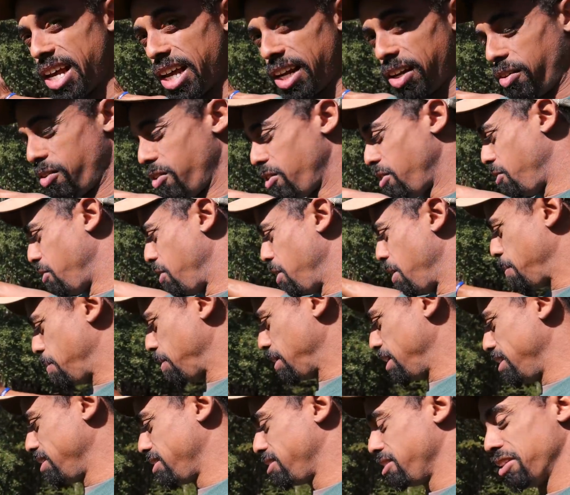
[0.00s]
that had grown
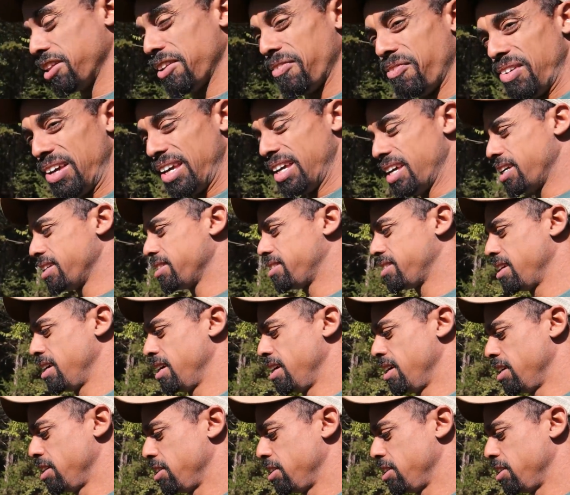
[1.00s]
up into the fence